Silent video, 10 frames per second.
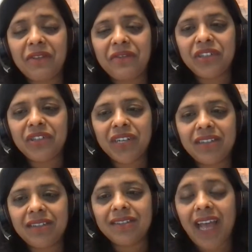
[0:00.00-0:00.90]

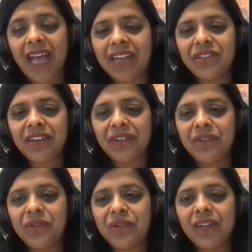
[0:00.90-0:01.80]
franchisees actually
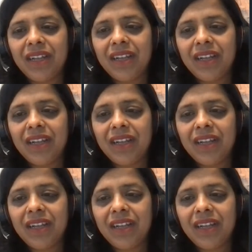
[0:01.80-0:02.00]
do